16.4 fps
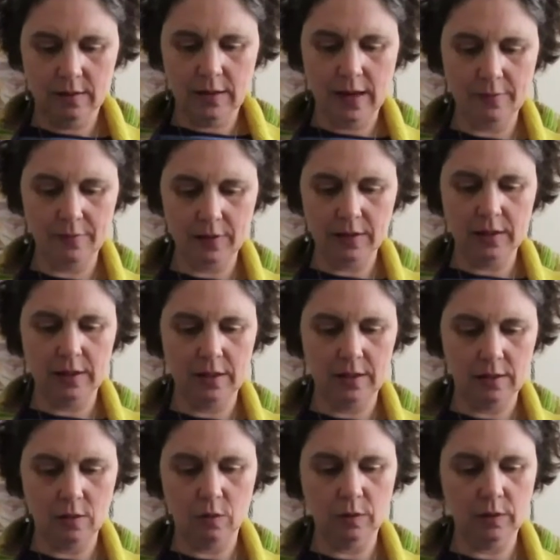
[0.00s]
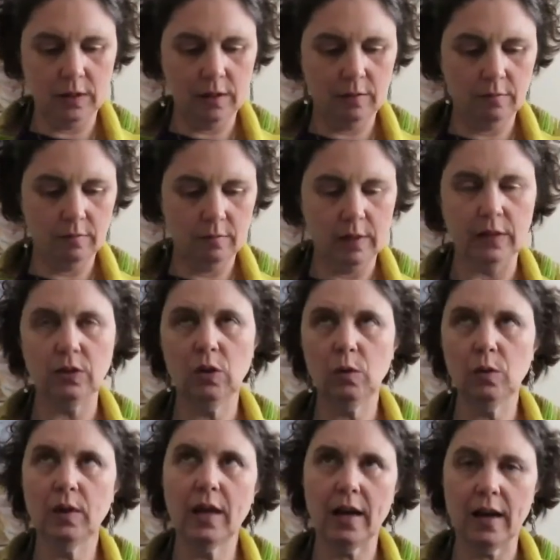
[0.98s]
having knitted only, well,
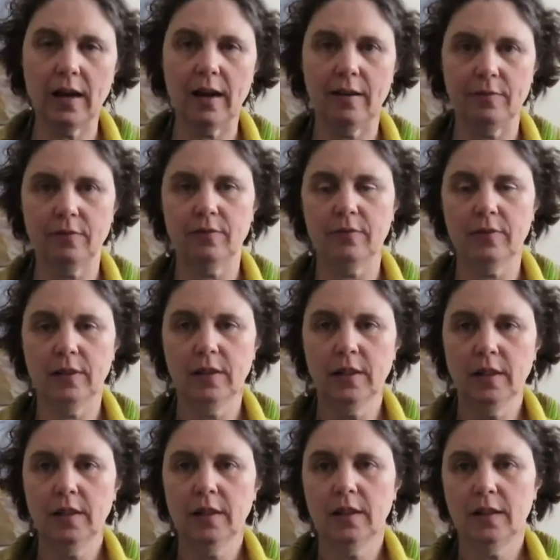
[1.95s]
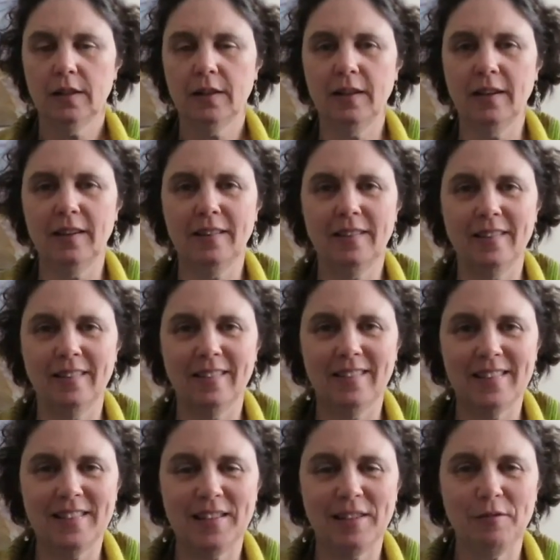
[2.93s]
2.5
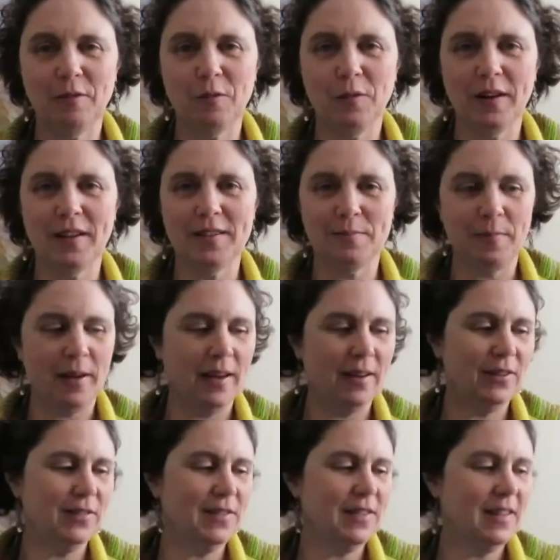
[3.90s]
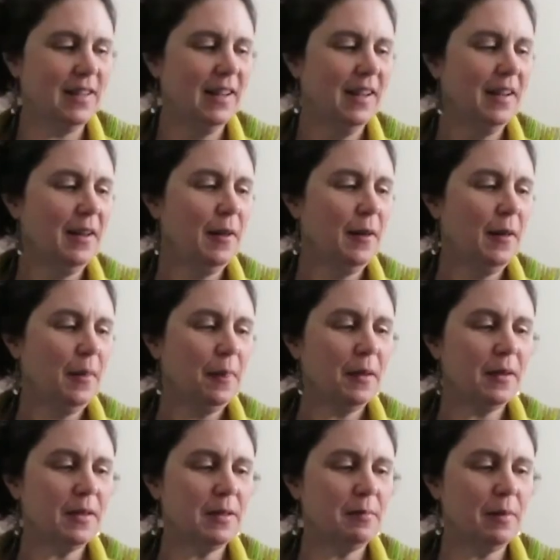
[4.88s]
Stephen West patterns,
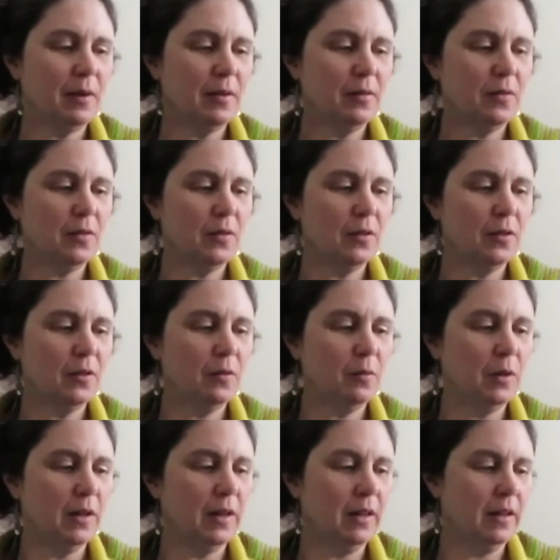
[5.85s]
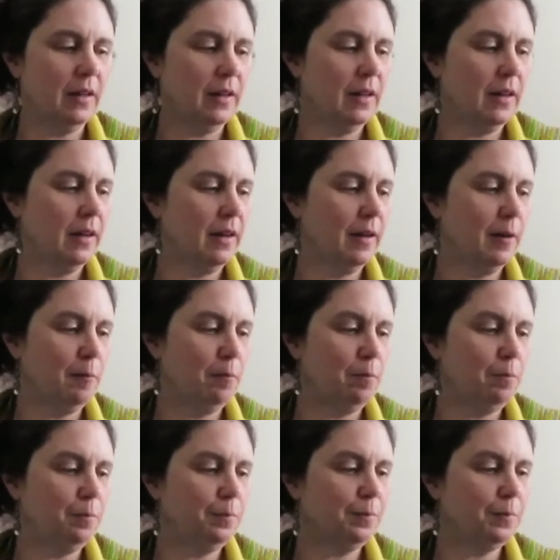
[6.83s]
because my third one
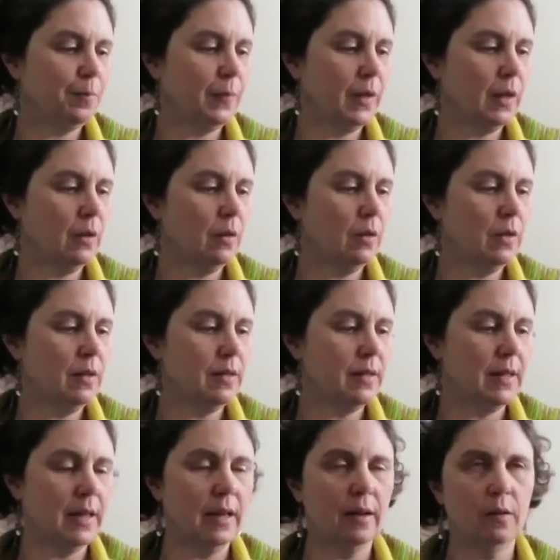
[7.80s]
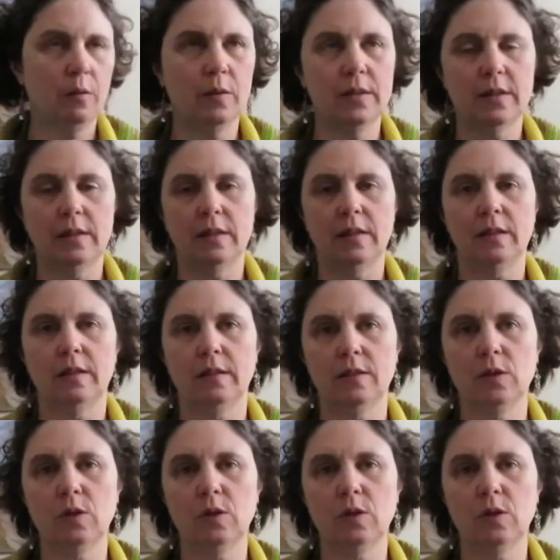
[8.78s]
was the